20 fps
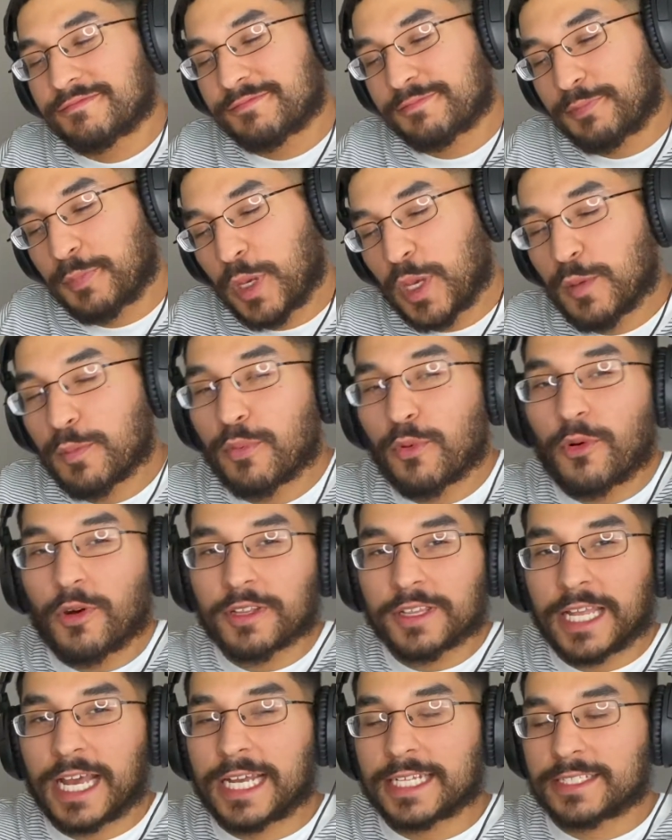people
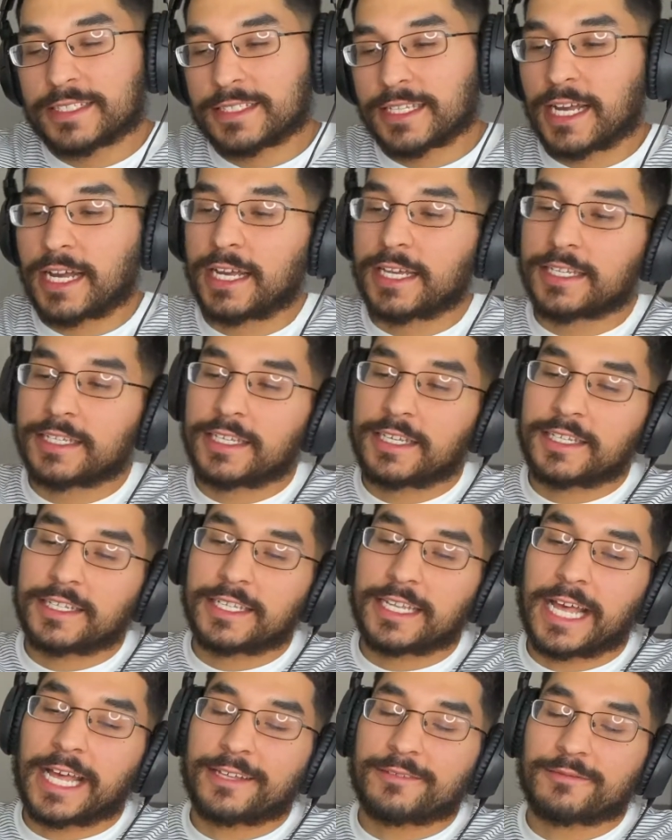on that side.
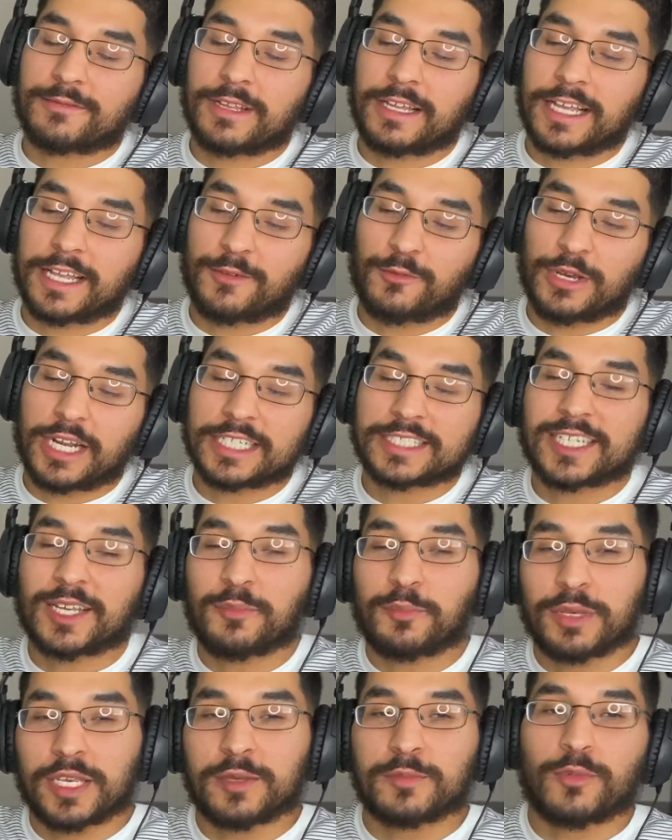Not, and when I say
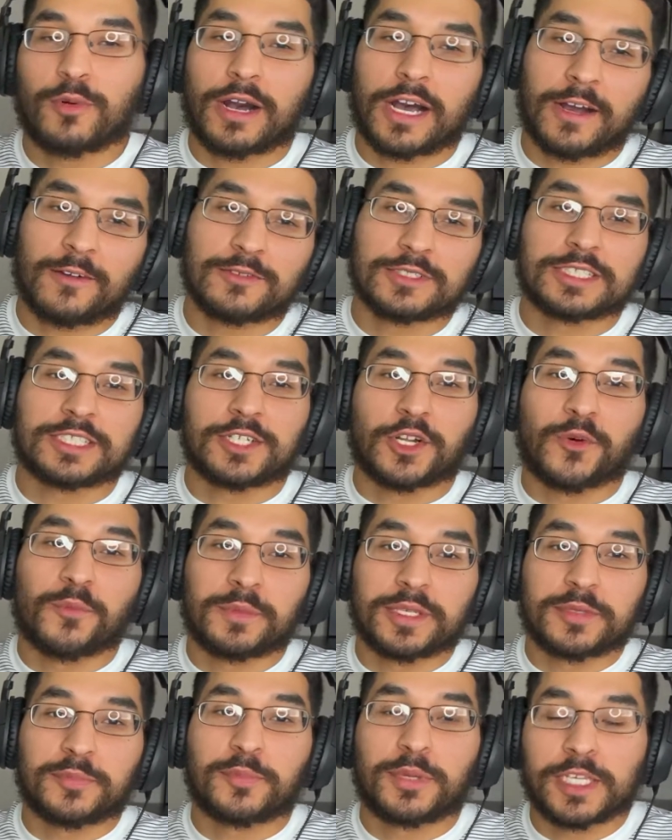people, I obviously don't
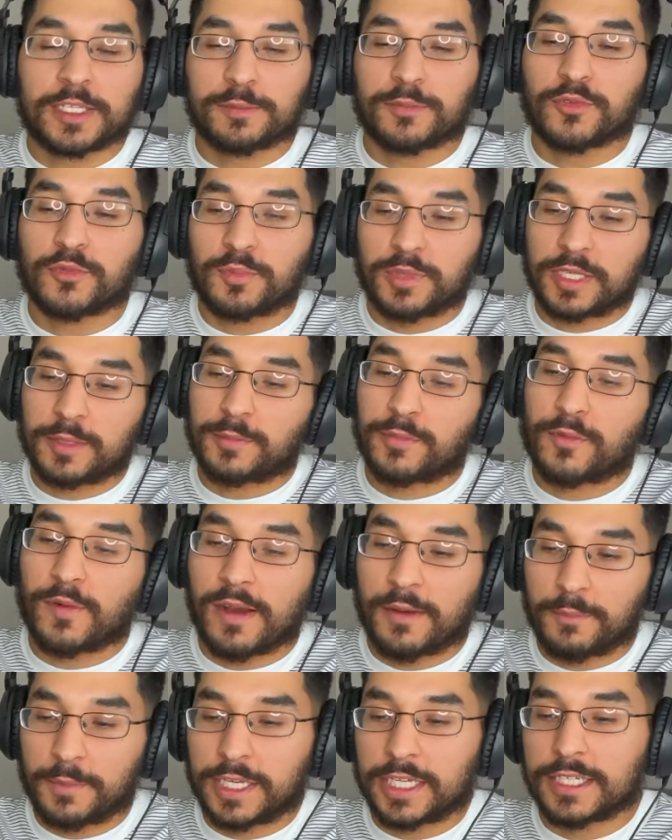mean people. I
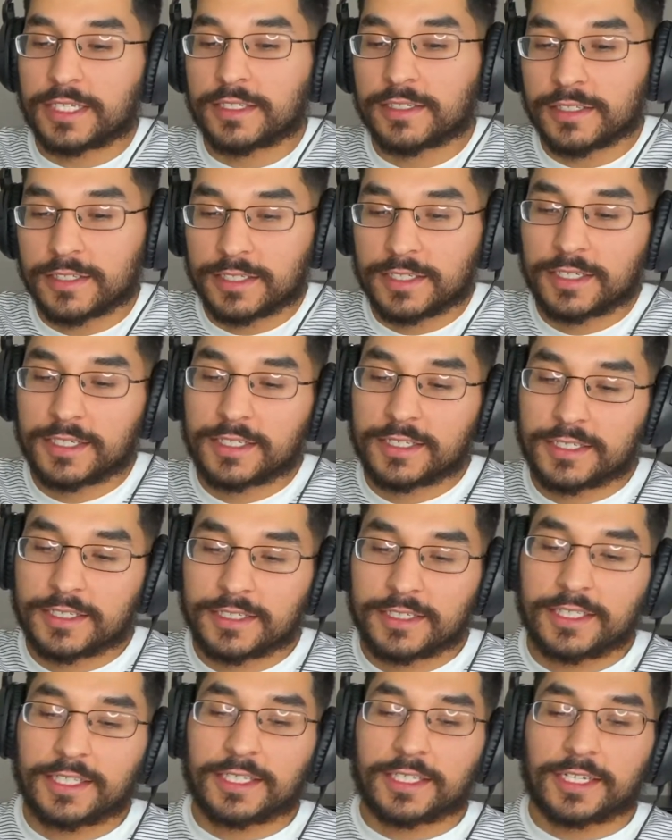mean,
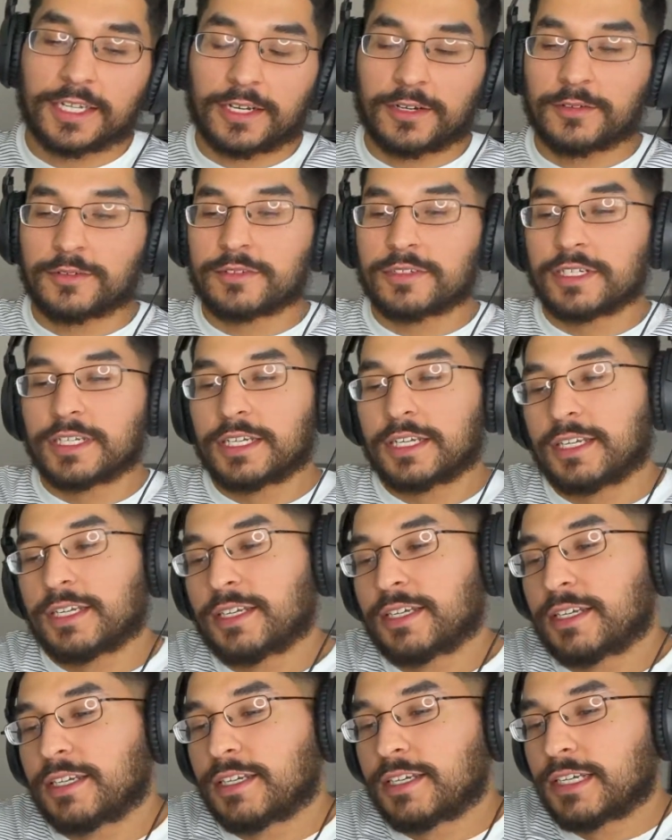you know,
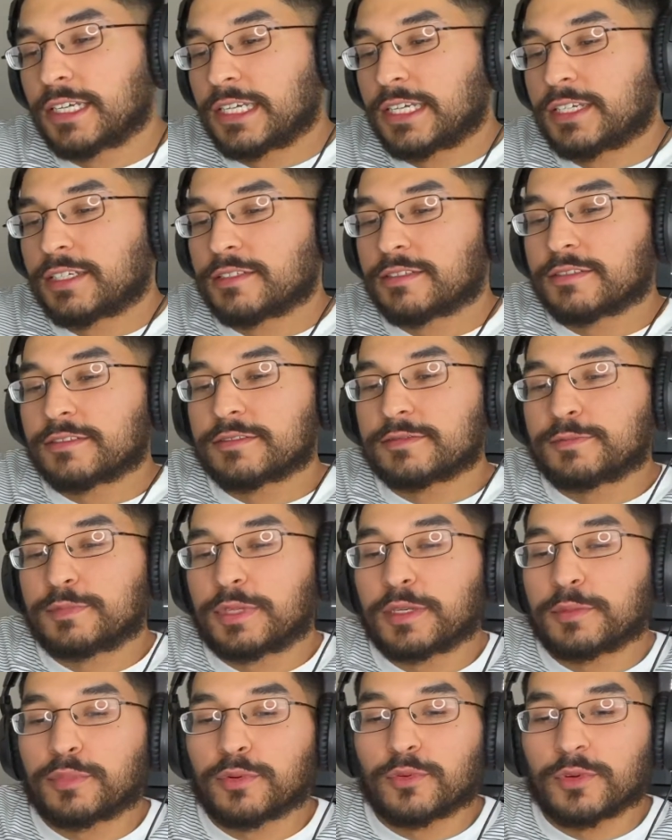
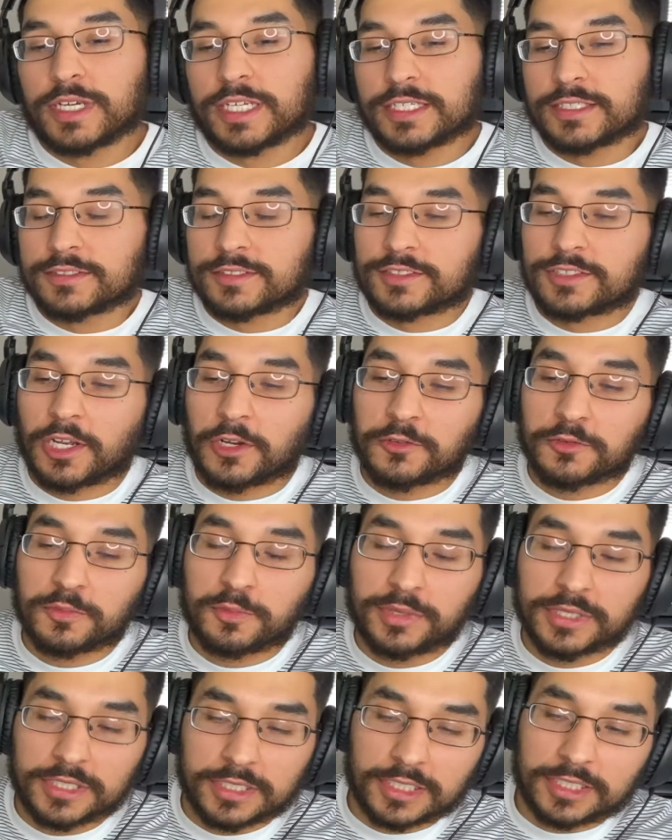people in certain
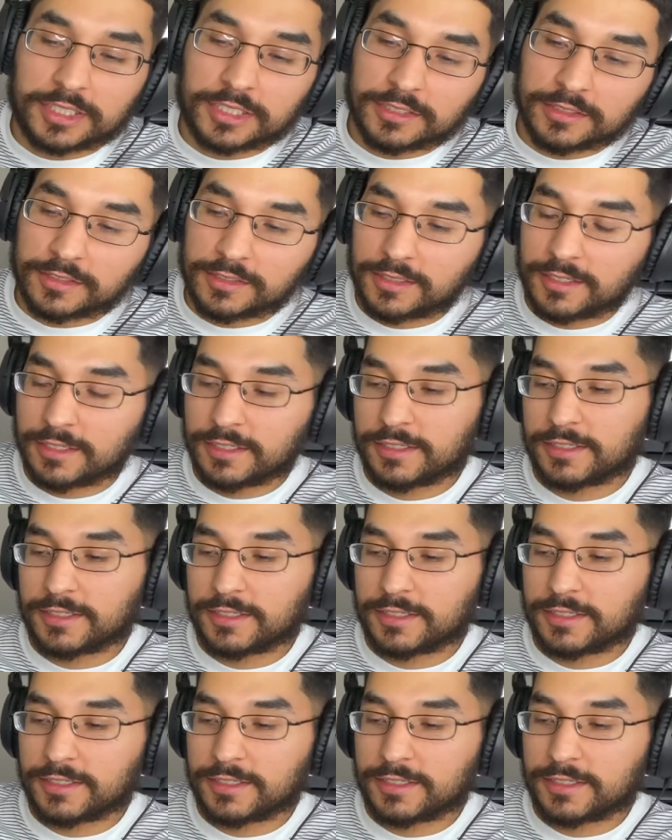positions,